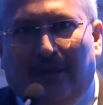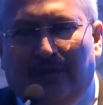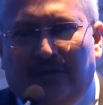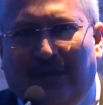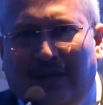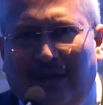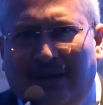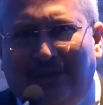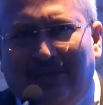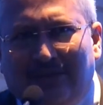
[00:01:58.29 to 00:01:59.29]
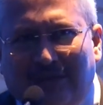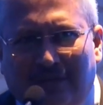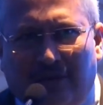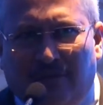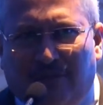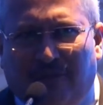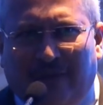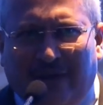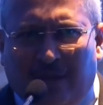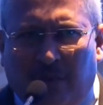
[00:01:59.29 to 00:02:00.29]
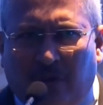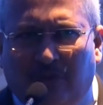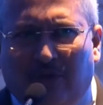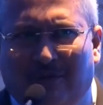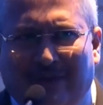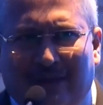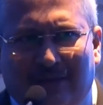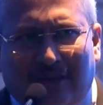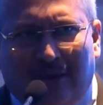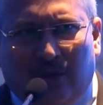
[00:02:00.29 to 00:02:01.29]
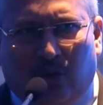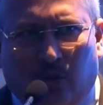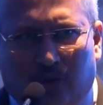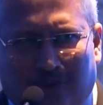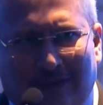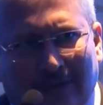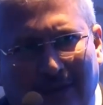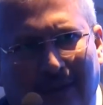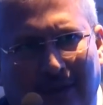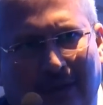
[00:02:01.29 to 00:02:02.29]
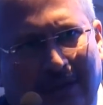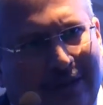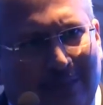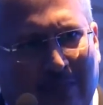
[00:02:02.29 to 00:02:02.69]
So Kerala has seen a fair amount of healthcare growth in the